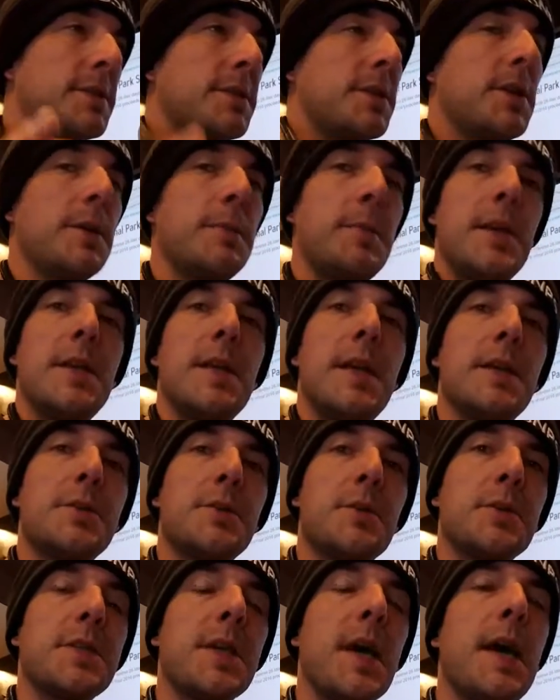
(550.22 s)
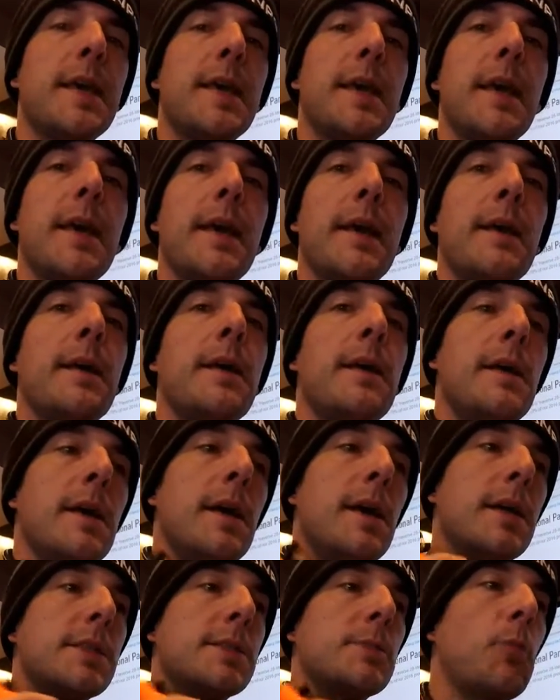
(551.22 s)
and this could be dangerous hiking,
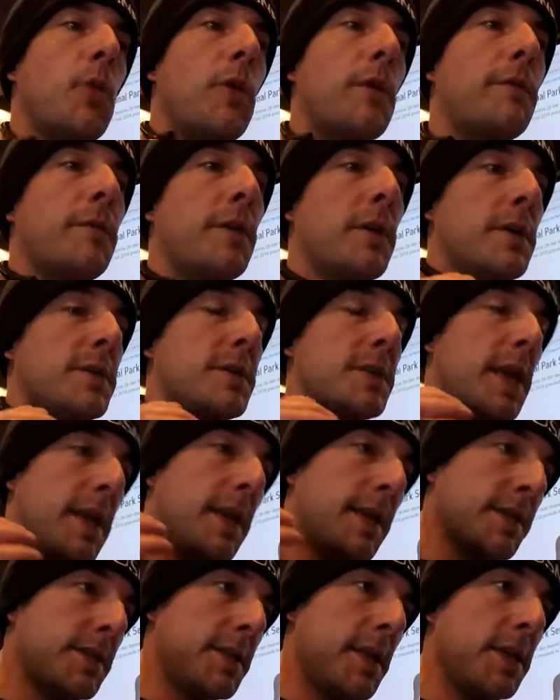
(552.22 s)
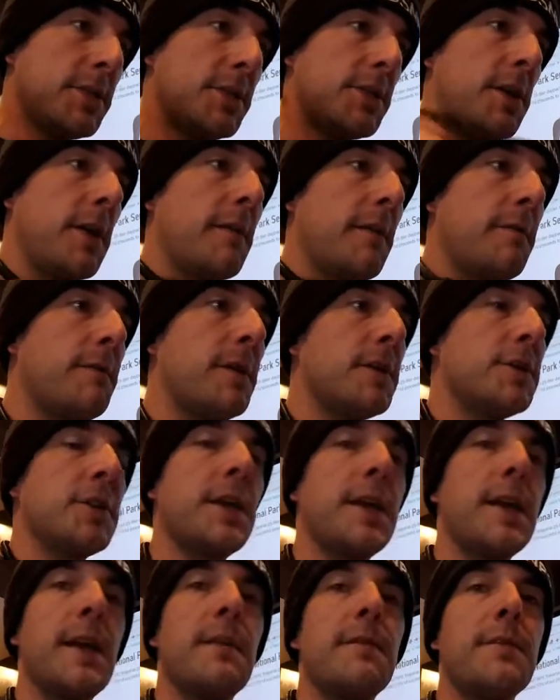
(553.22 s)
it's more for standing stationary and
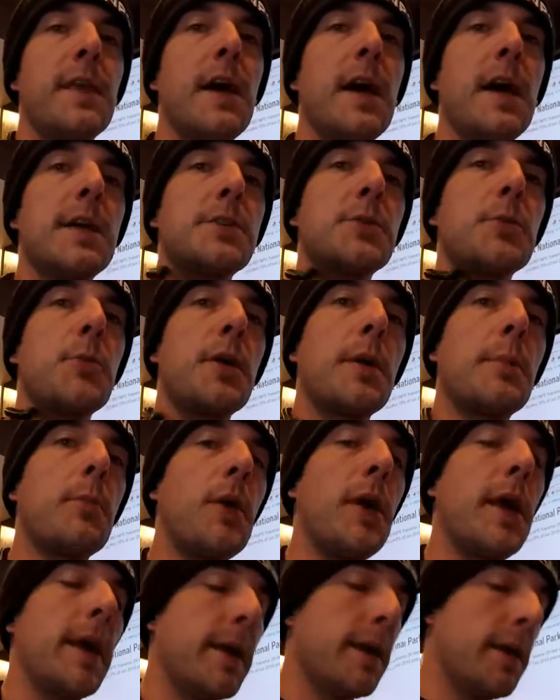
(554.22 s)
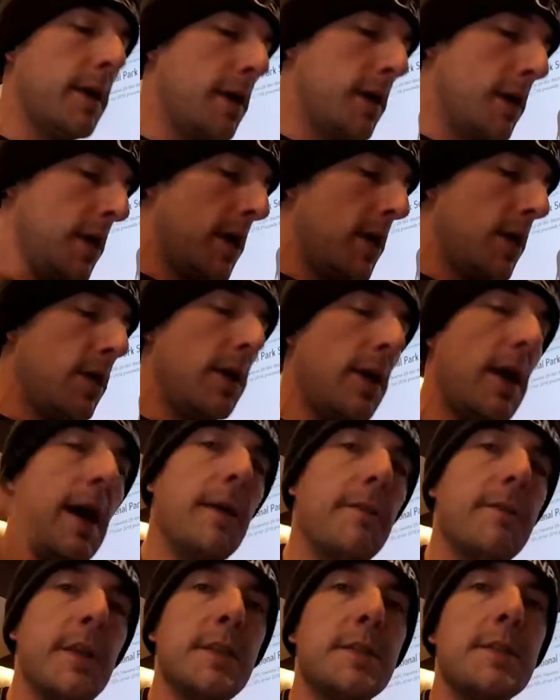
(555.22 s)
fishing. If the ice were to break, you
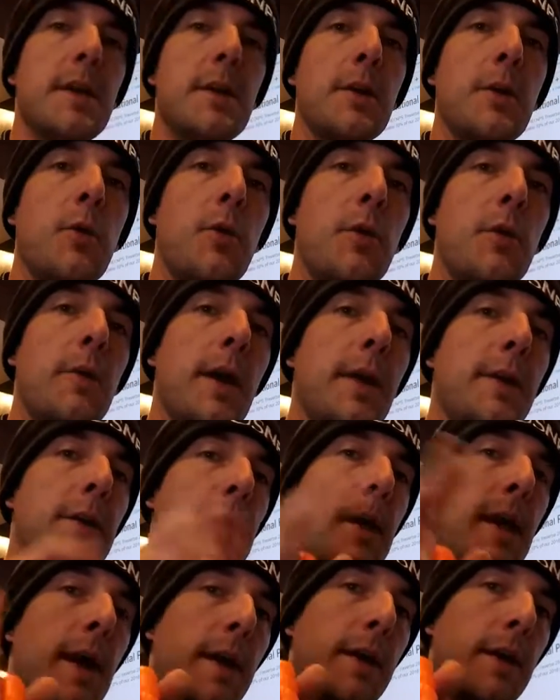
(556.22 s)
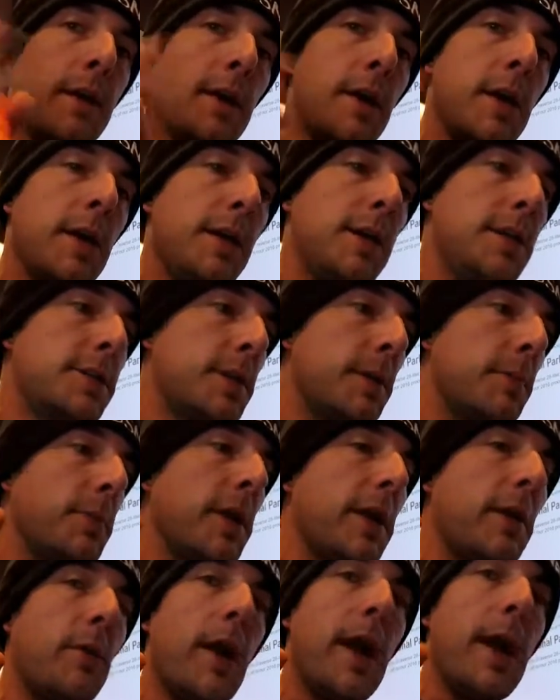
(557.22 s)
have these on a cord around your neck. You
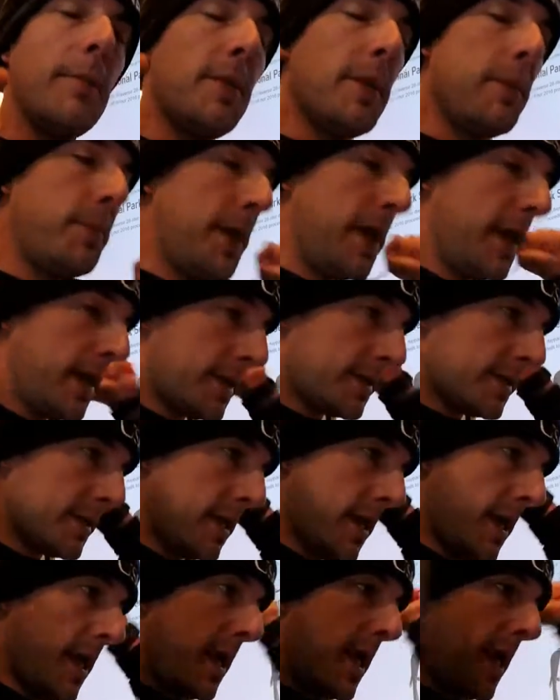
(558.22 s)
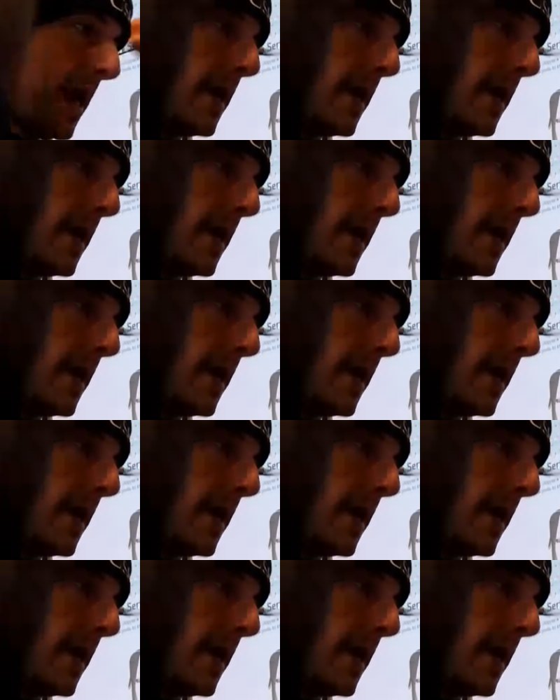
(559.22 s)
simply grab the picks